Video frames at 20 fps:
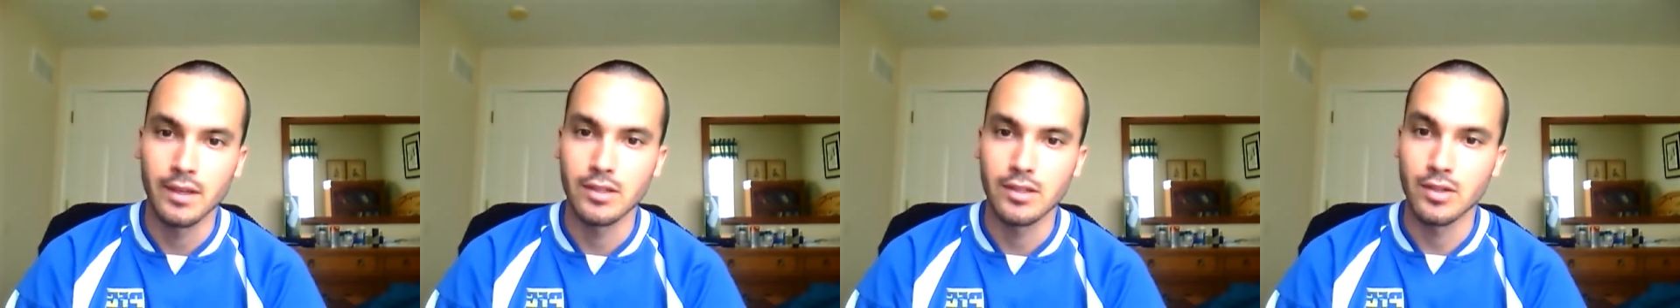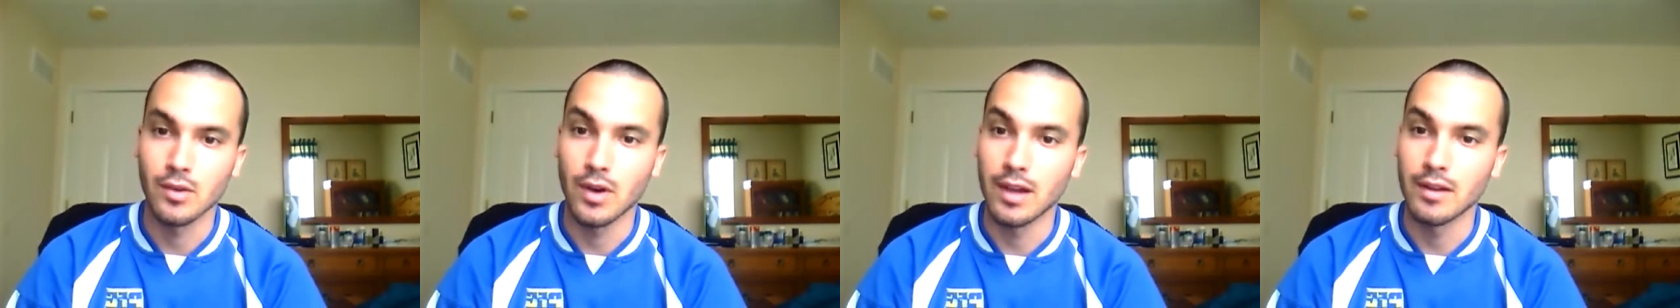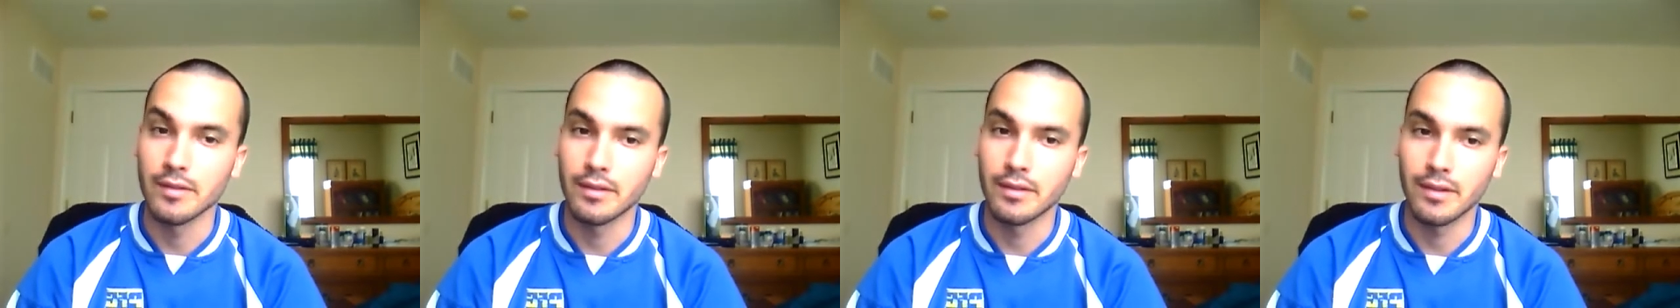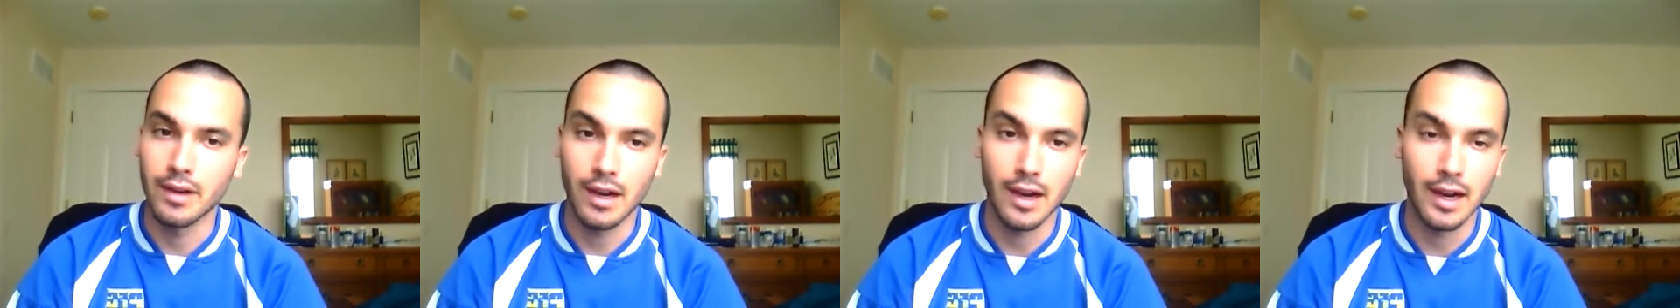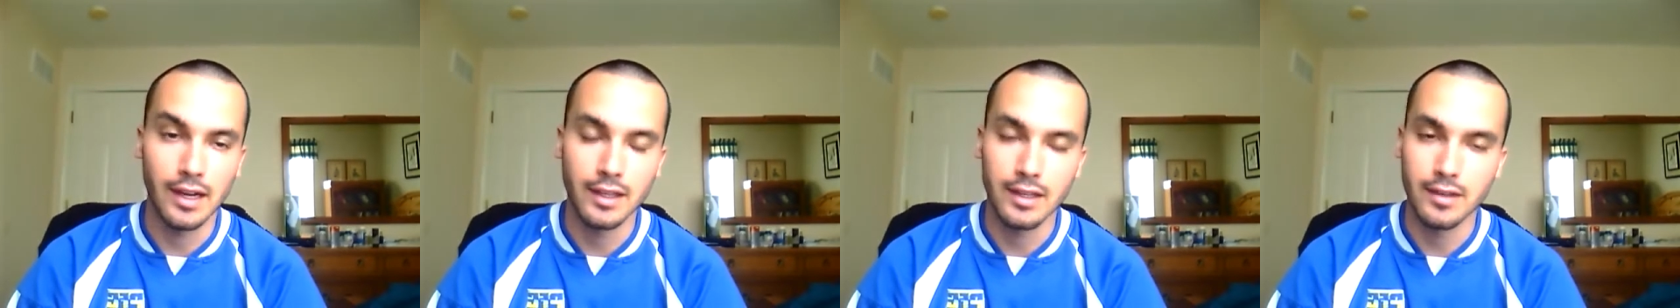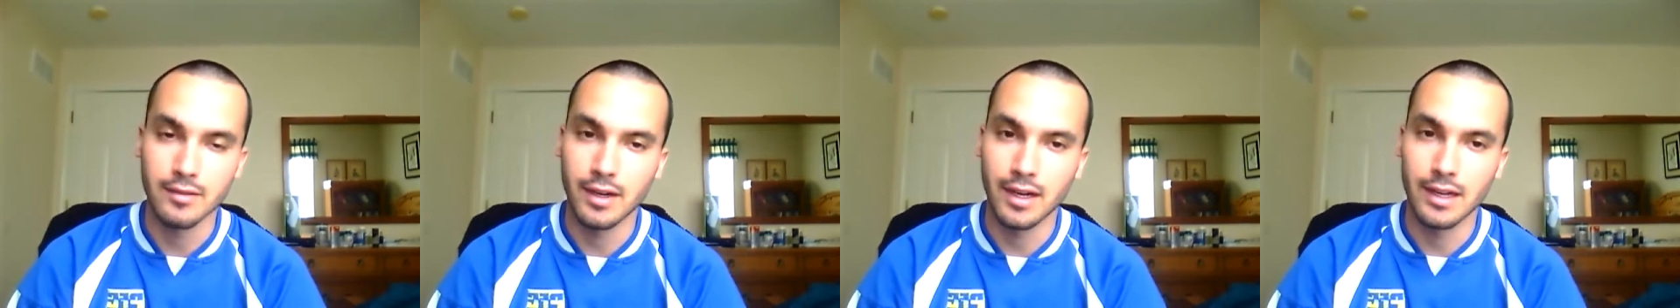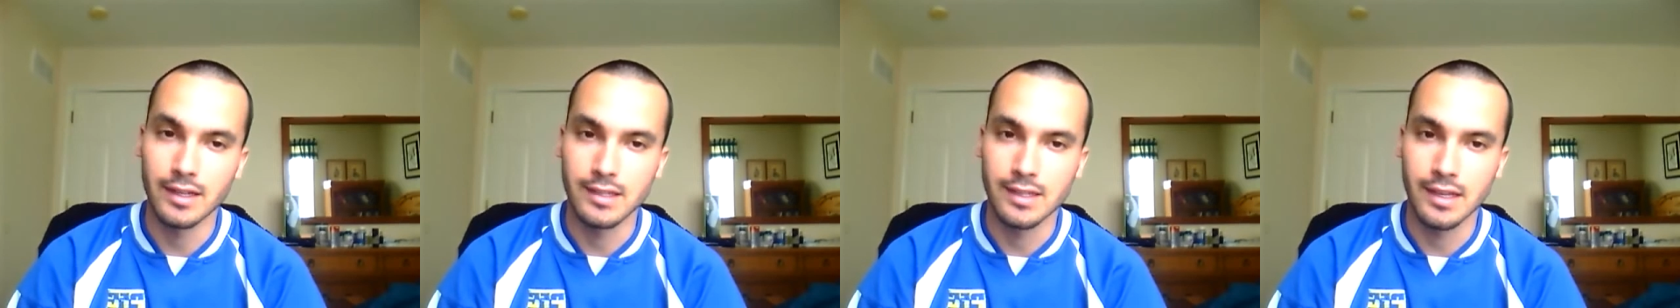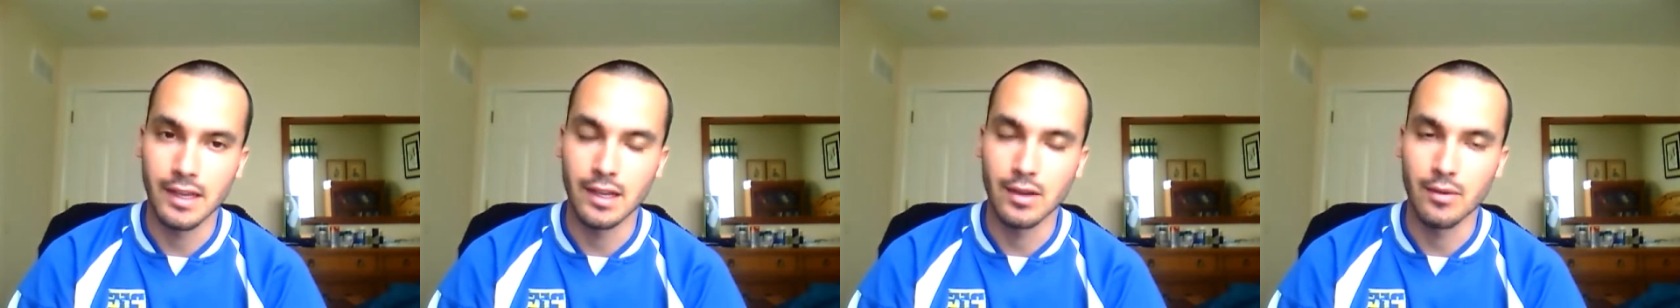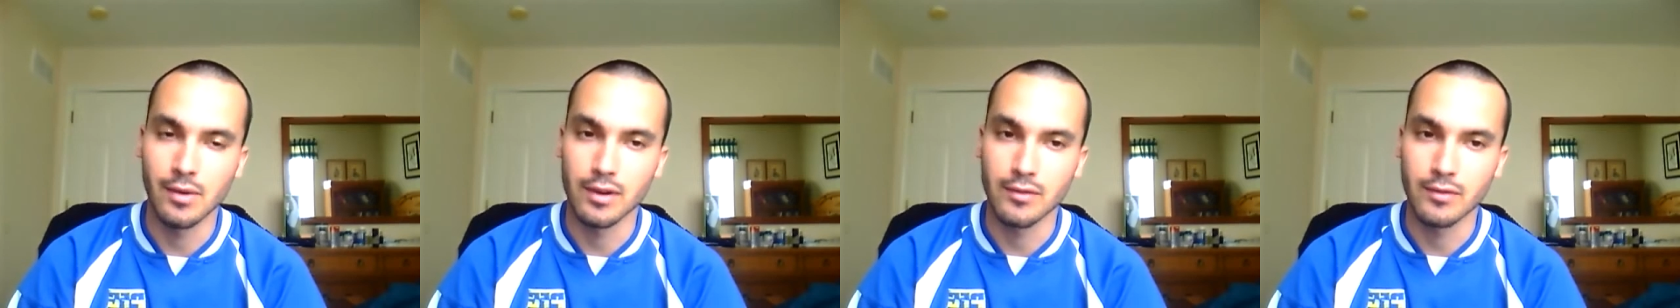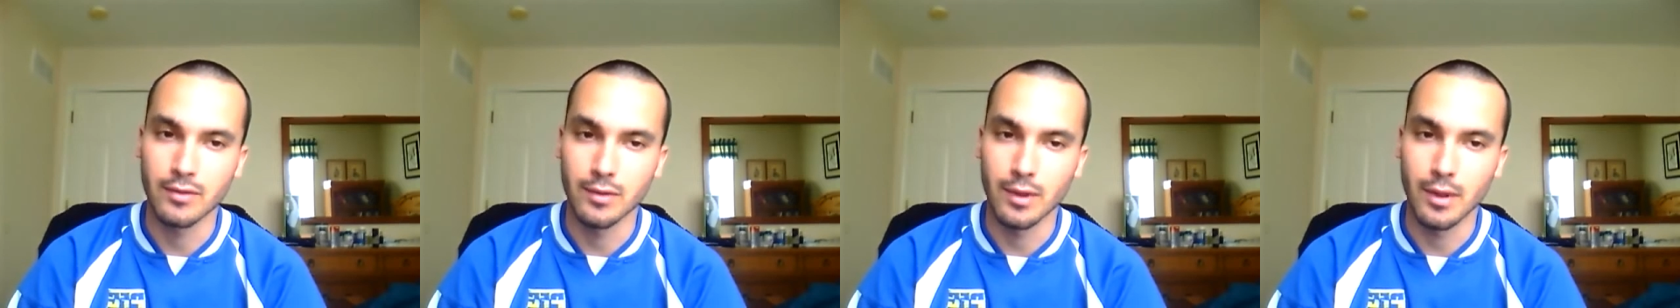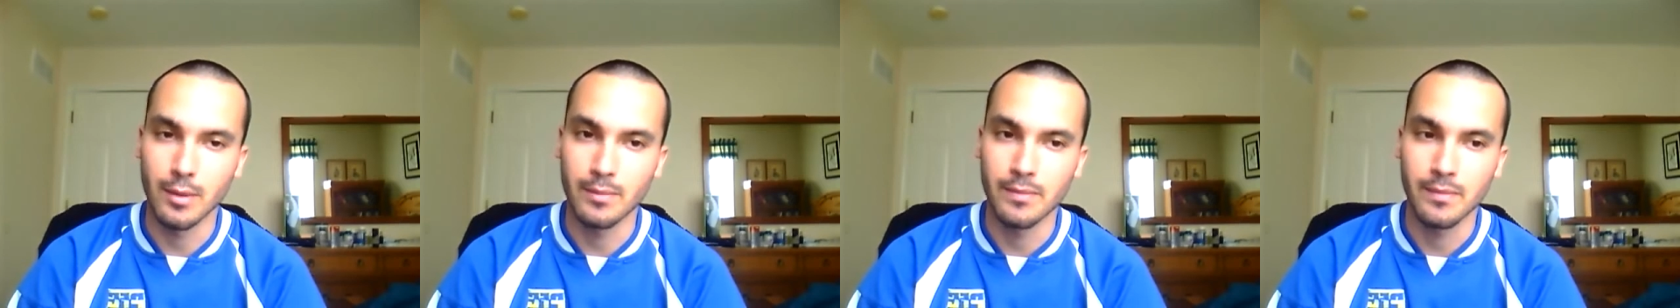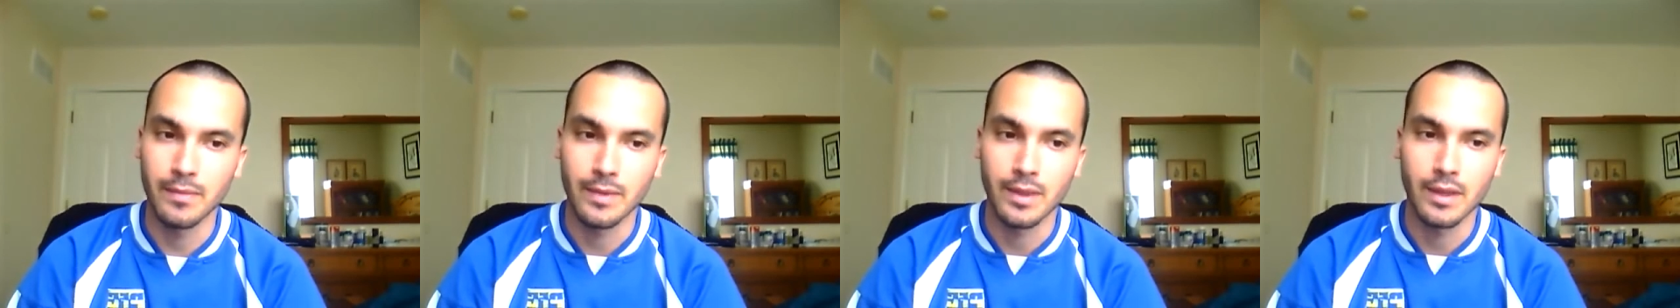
So I highly advise staying away from them.